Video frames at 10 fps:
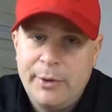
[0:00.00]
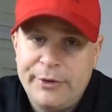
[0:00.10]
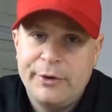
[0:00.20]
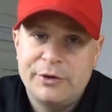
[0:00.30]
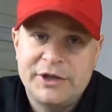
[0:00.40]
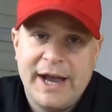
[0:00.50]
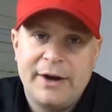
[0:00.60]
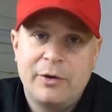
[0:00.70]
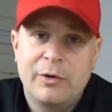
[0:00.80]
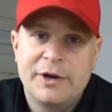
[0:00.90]
both of those
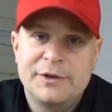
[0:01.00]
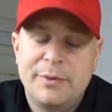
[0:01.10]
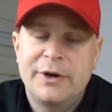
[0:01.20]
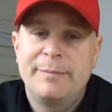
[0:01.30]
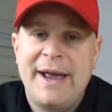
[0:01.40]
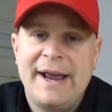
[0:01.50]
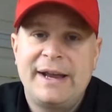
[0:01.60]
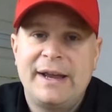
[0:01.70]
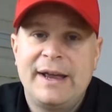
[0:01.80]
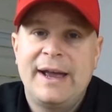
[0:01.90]
categories put a
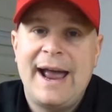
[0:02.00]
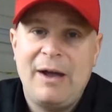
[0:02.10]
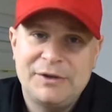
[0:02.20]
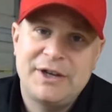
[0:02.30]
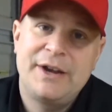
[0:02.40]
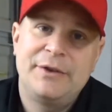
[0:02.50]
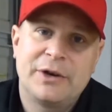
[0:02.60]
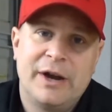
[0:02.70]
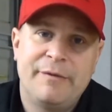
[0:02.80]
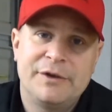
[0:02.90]
bank outside
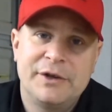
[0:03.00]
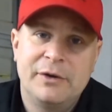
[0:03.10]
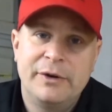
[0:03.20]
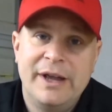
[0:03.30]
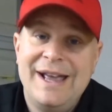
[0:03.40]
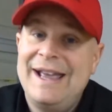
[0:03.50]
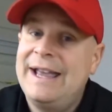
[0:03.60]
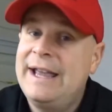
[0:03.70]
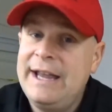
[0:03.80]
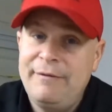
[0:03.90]
their comfort zone,
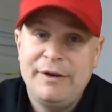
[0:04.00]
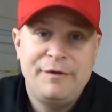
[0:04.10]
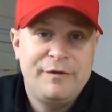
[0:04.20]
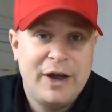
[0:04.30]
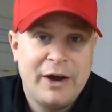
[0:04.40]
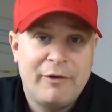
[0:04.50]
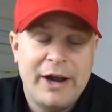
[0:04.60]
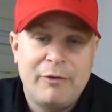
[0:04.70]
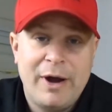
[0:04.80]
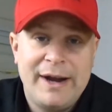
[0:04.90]
even if you've got
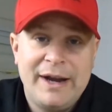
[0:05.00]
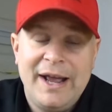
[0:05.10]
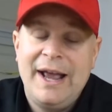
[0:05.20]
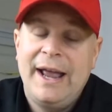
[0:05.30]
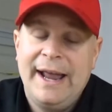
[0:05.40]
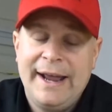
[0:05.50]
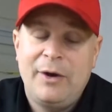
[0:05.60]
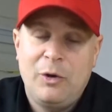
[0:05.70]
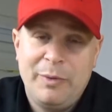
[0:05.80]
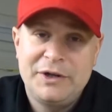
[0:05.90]
great credit and
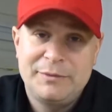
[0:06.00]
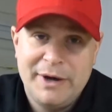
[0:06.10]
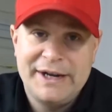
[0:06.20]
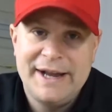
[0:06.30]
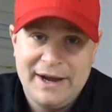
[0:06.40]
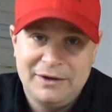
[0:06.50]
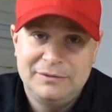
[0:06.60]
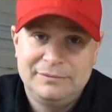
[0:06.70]
a whole bunch of money down.